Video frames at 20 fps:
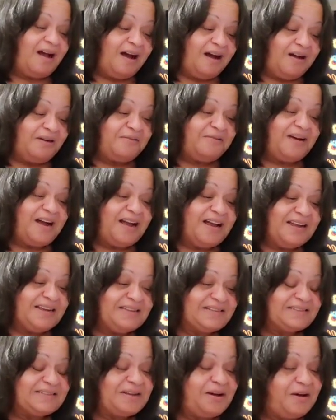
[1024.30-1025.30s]
All
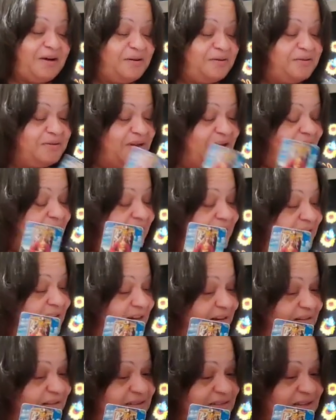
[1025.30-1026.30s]
right, so
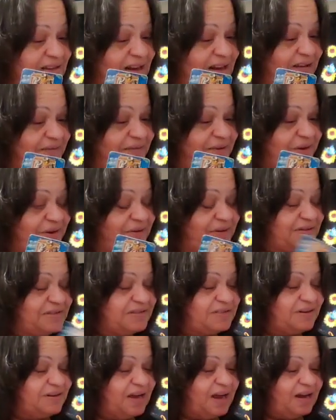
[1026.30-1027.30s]
there's love here. You
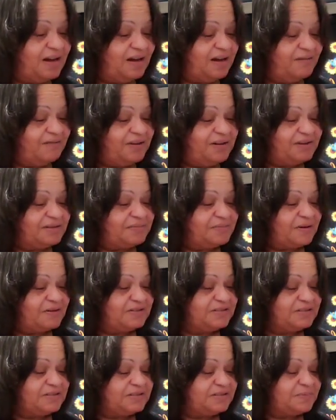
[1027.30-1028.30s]
still got love for this
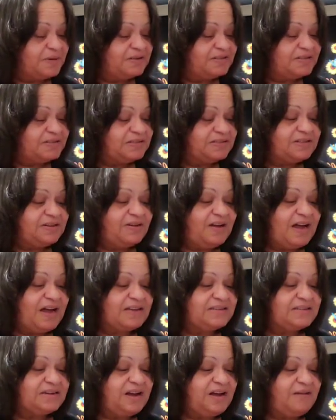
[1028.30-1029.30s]
person. This person still
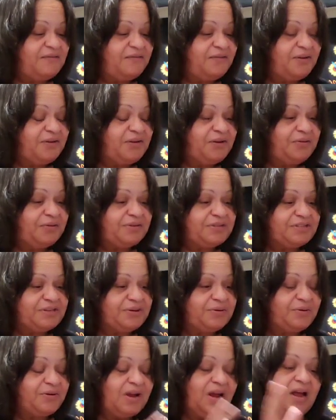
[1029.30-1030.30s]
has love for you
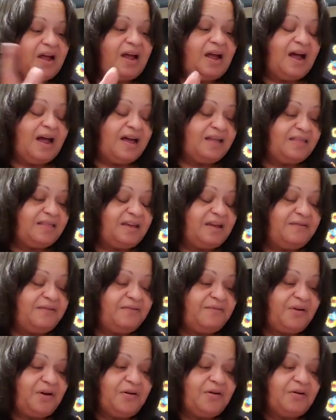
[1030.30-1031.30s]
too. I think,
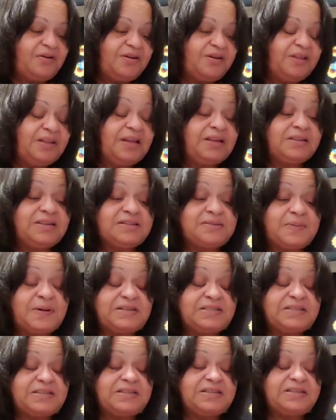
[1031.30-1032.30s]
Virgo, you think this
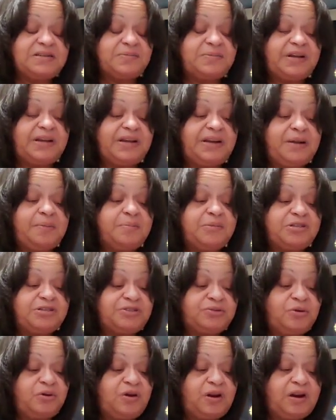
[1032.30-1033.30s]
person is a bit
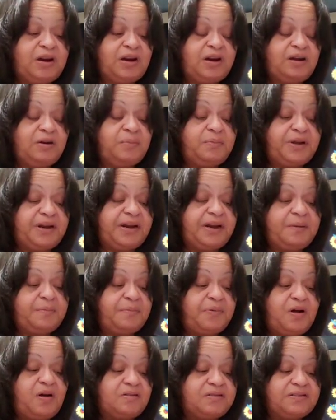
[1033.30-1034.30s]
immature and a little bit
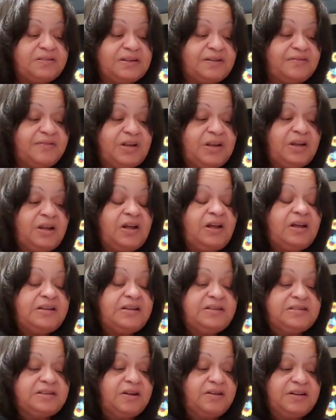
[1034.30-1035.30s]
impulsive.
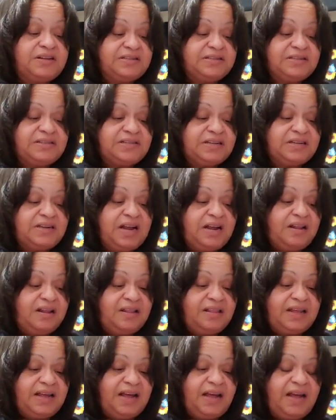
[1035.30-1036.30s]
So this is another
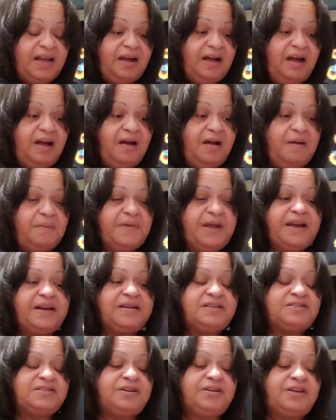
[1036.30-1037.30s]
thing, um, and
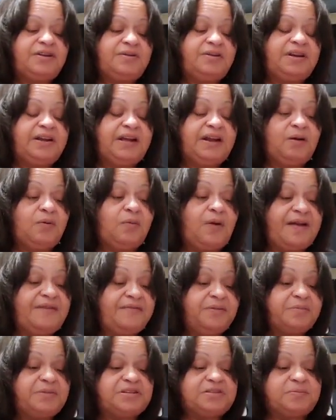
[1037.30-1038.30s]
it took you to get away
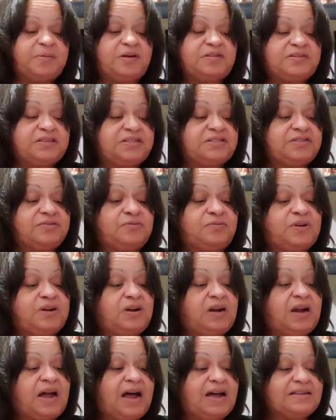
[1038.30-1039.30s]
from this person to
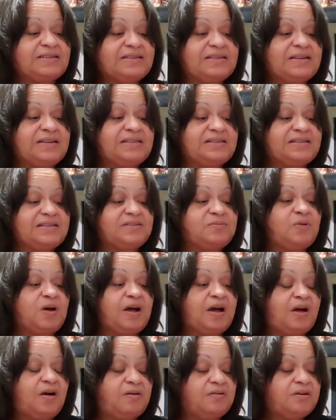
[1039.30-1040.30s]
realize this as
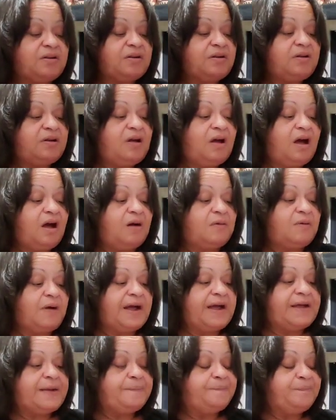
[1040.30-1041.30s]
well. All
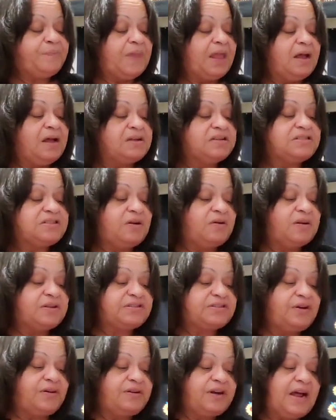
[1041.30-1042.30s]
right. So in
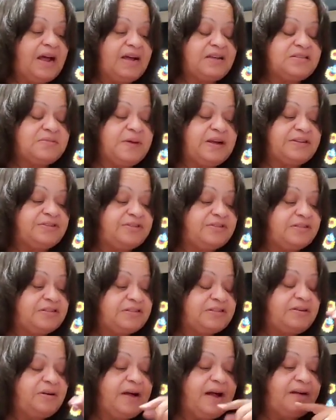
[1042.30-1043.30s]
certain aspects, you
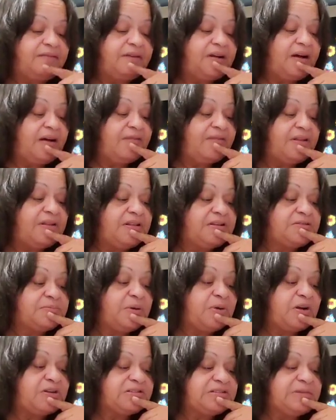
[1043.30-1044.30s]
still have love for this
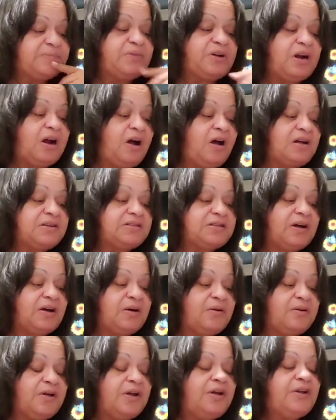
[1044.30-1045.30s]
person, but
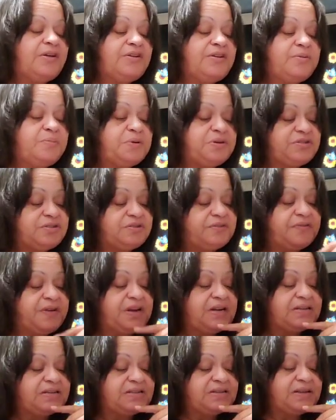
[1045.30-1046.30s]
also you put your
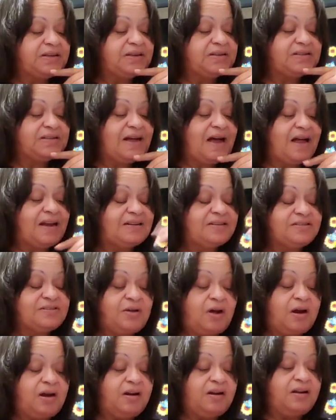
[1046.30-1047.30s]
feelings to the side and
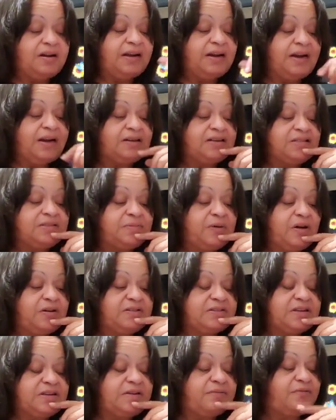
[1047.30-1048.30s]
started looking at this
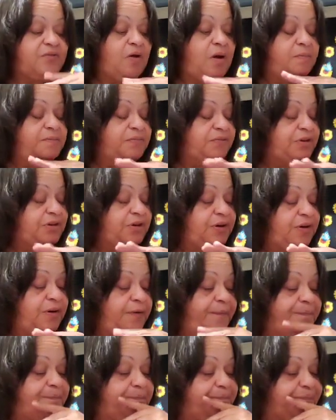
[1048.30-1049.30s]
person from, you
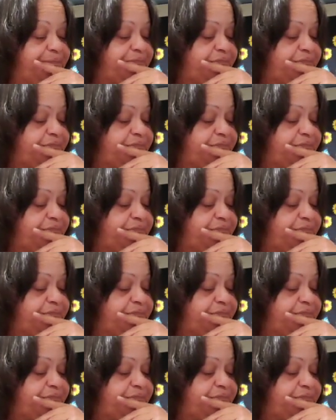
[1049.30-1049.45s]
know,